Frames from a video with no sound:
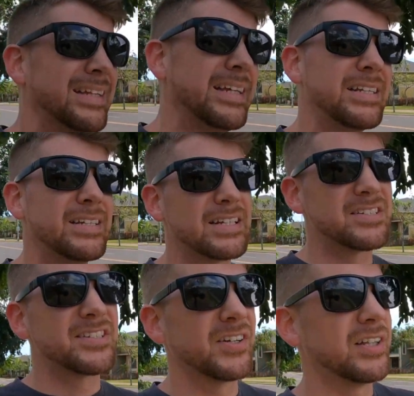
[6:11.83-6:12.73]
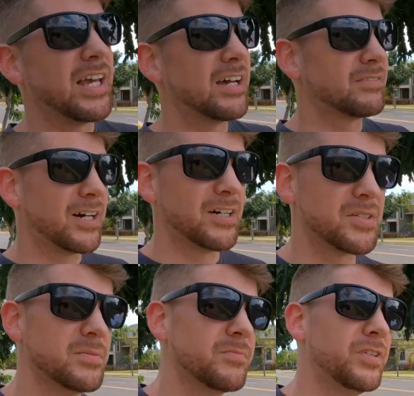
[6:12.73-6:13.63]
they didn't necessarily have
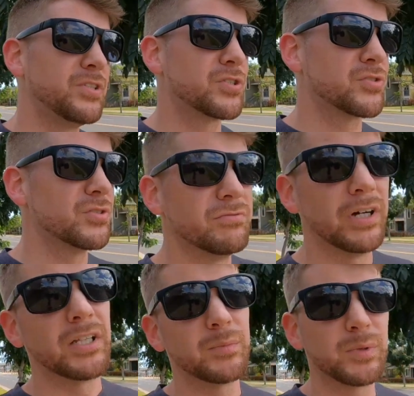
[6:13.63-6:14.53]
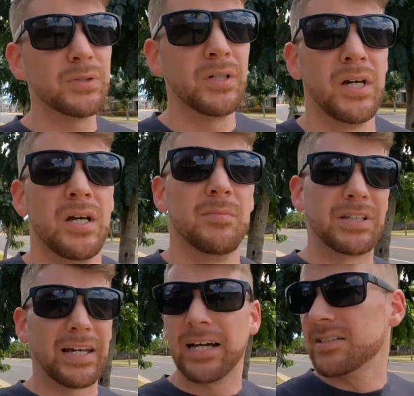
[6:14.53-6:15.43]
custom features available,
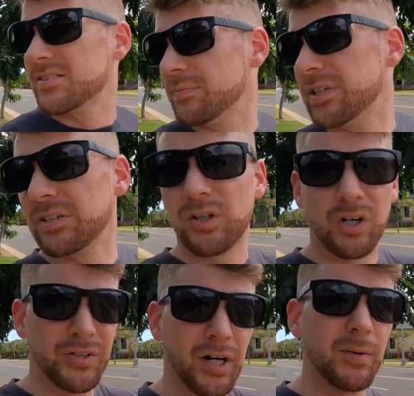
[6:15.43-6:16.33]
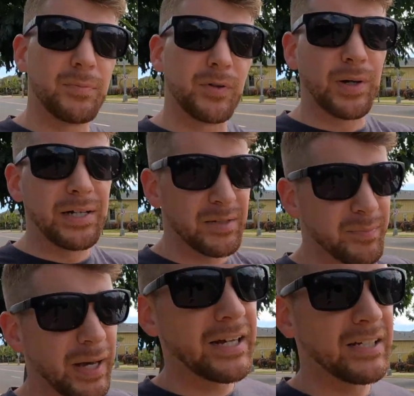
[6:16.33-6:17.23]
but they had something called an upgraded
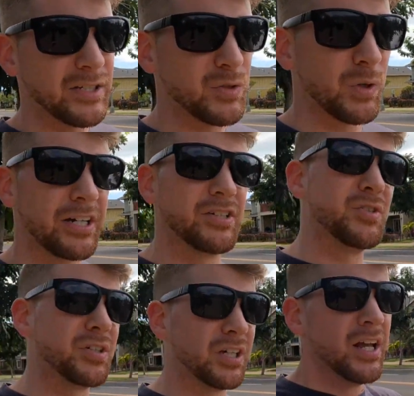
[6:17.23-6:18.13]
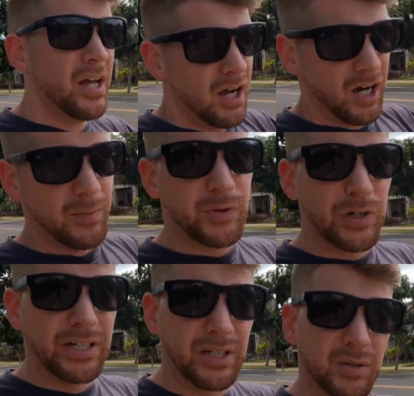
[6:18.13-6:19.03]
package where I guess you could get
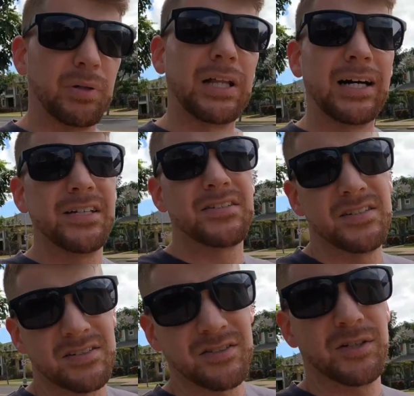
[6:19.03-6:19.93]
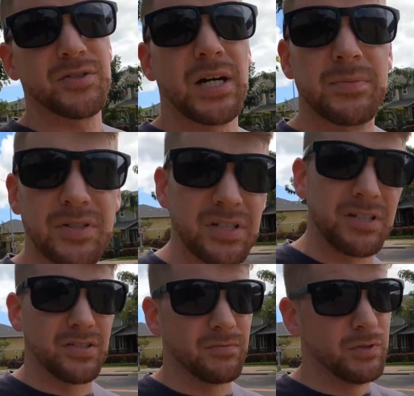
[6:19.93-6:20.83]
upgraded appliances and those types of
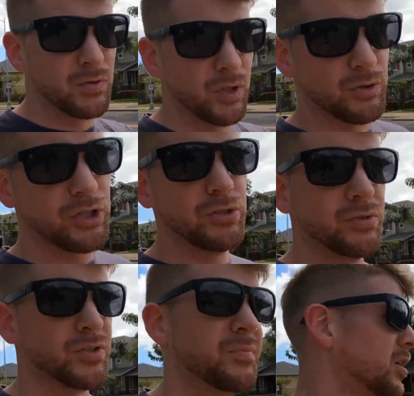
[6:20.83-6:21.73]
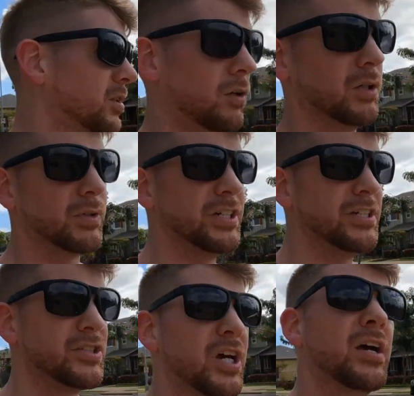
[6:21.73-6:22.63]
things if you so choose. Koa
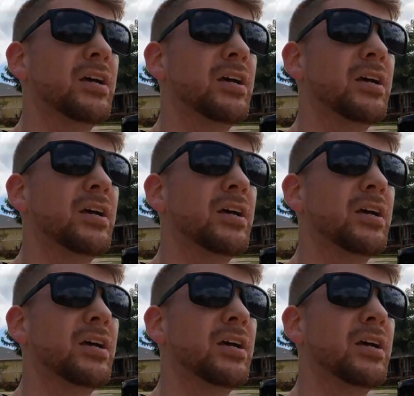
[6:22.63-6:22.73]
Ridge